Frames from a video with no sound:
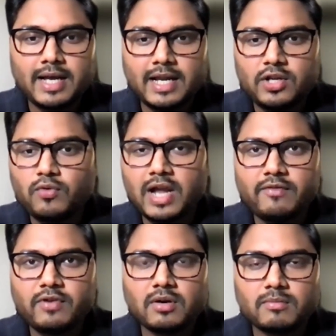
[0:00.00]
and you will
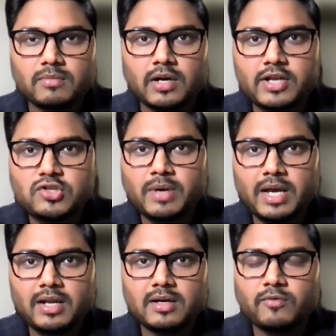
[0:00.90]
have your
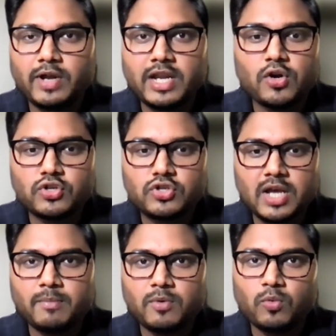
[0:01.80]
resume in a very good
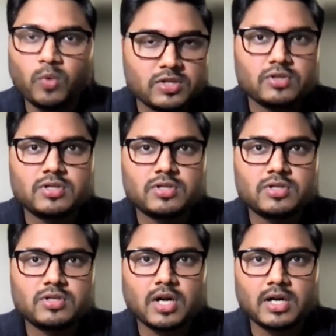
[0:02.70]
shape once you start
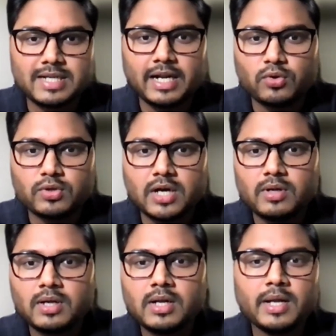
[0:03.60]
sending those out.
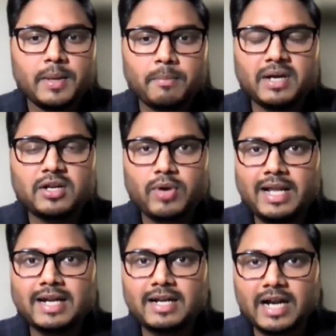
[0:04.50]
But creating
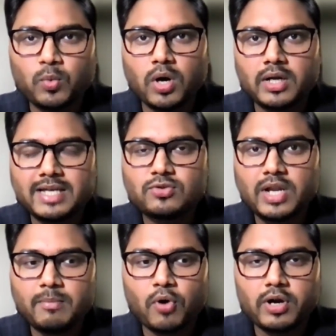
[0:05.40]
that network is really
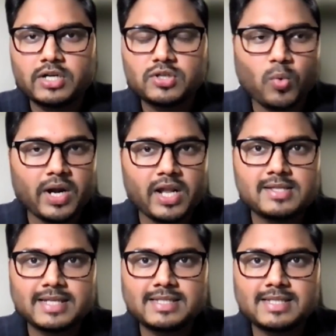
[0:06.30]
important. So what I'll
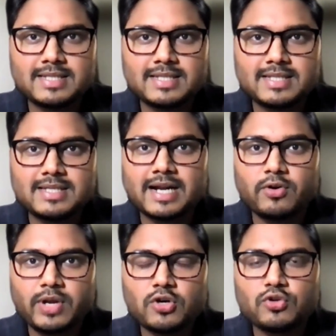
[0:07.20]
suggest is reach out
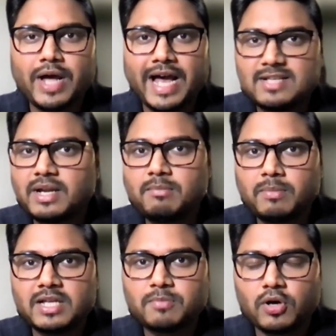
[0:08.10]
to as many people
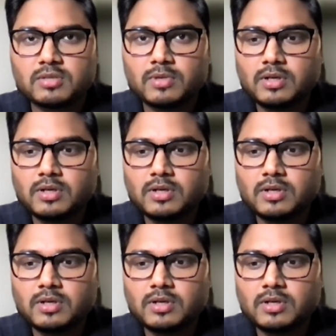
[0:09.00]
as possible,